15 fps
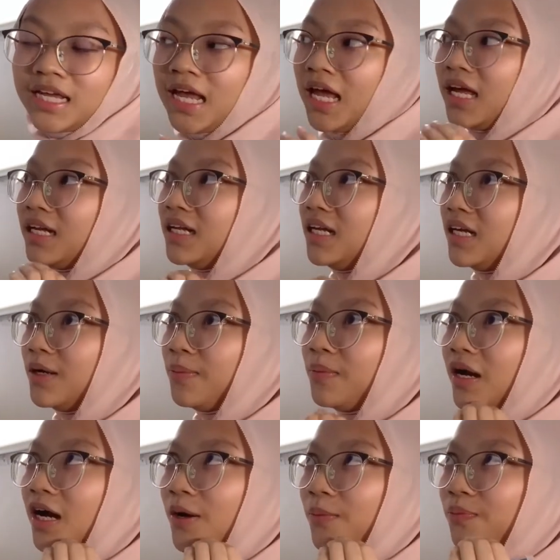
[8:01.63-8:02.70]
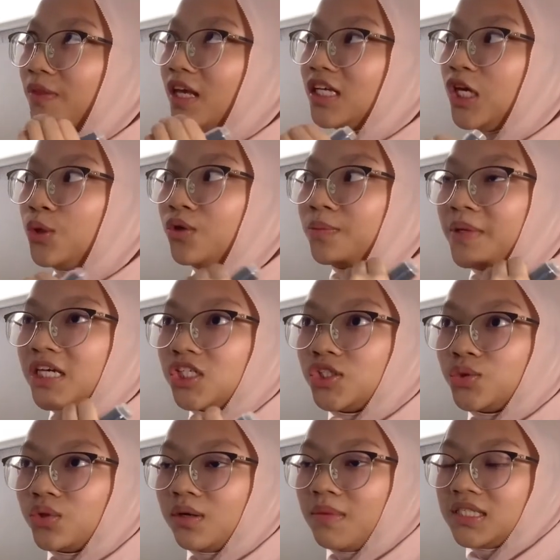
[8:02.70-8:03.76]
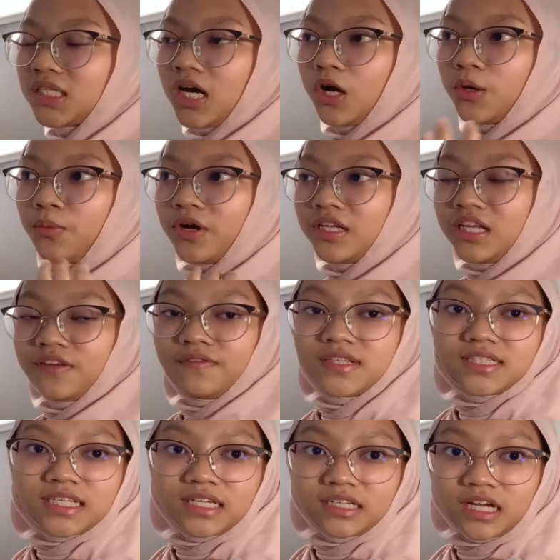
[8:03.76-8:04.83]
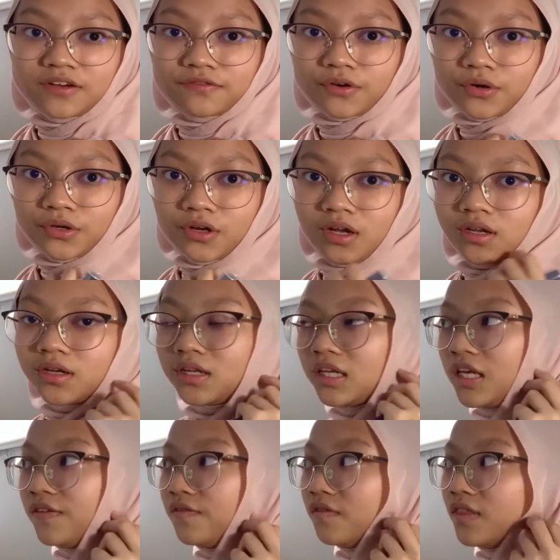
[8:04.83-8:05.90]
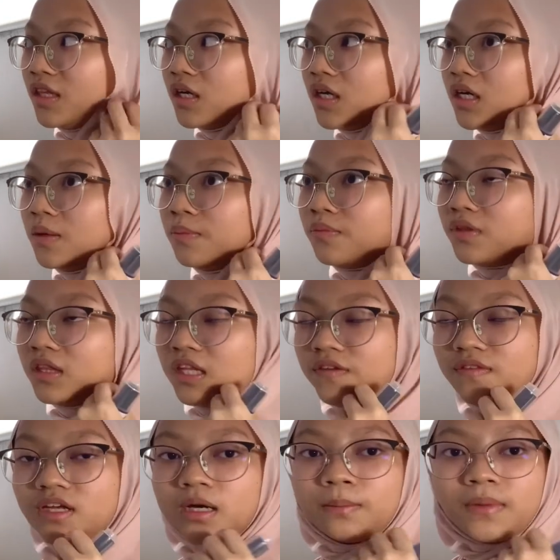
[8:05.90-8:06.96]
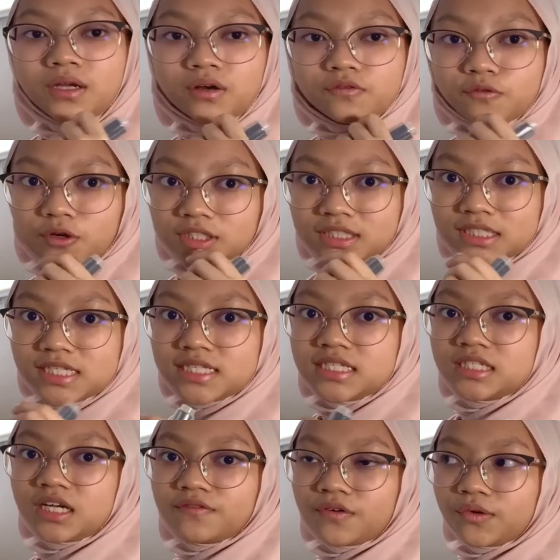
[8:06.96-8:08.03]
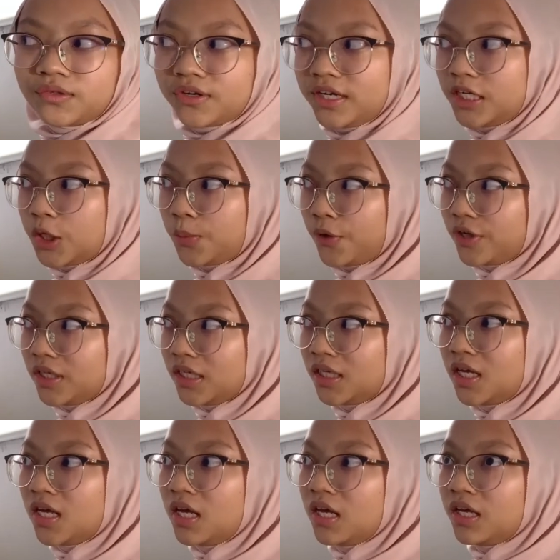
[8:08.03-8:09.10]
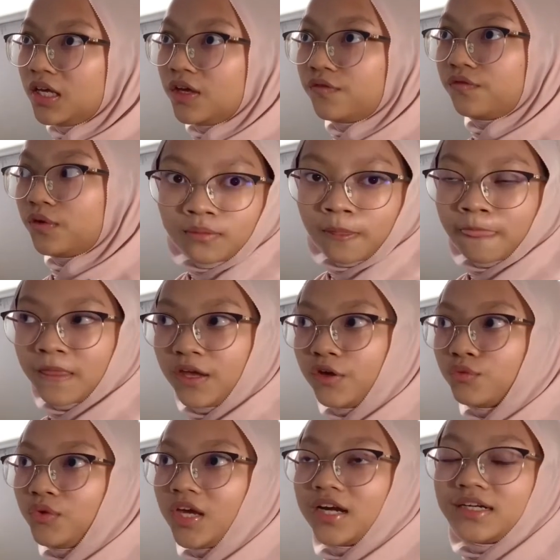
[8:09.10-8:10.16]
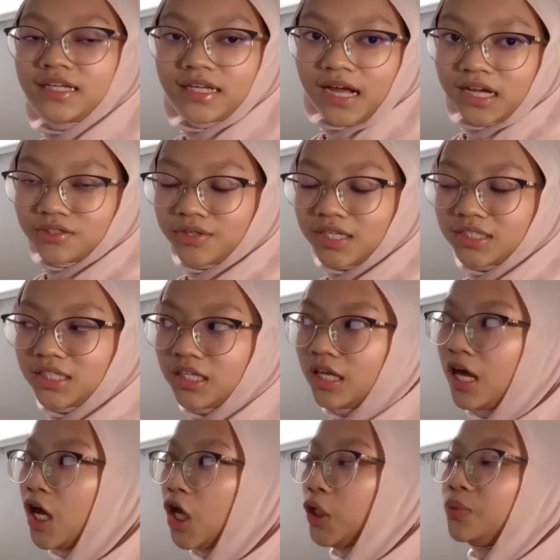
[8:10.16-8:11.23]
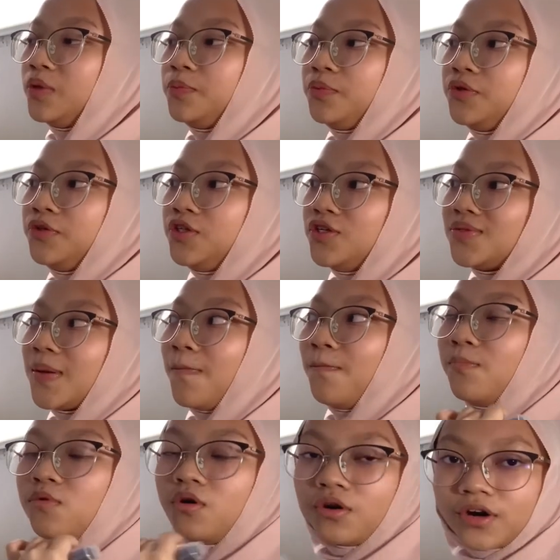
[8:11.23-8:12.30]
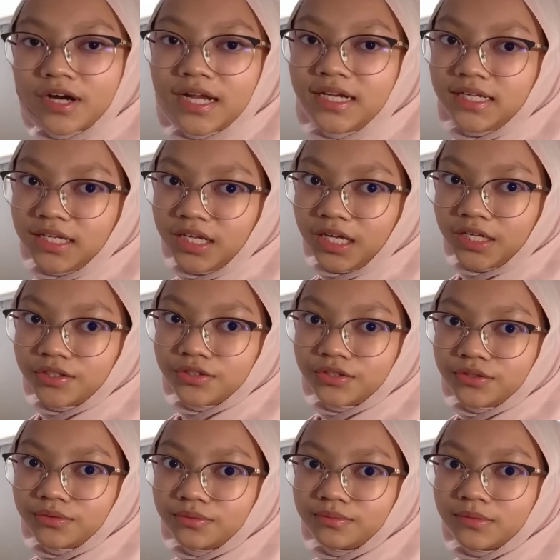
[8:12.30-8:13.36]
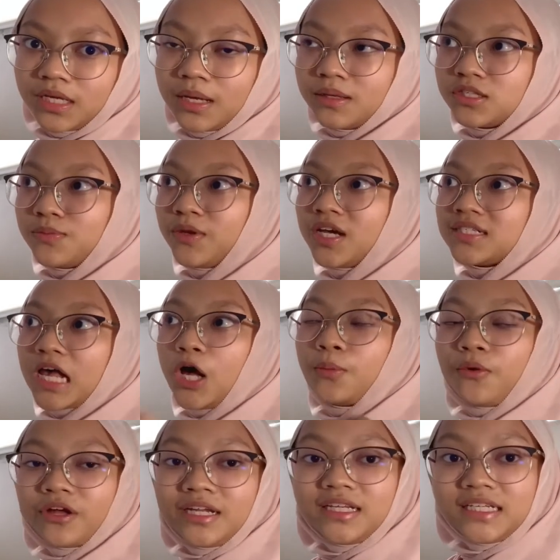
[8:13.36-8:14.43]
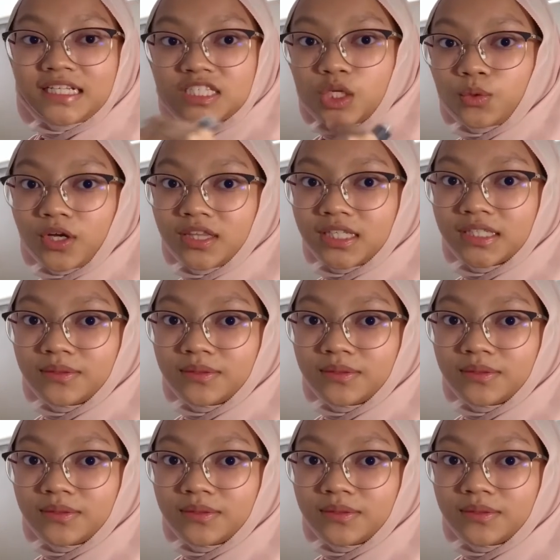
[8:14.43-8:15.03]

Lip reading: It will make sure macam our body if it's enough or not, if the amount of water is enough or not in our body. If we are dehydrated, it will produce more ADH. It's because our body needs the water.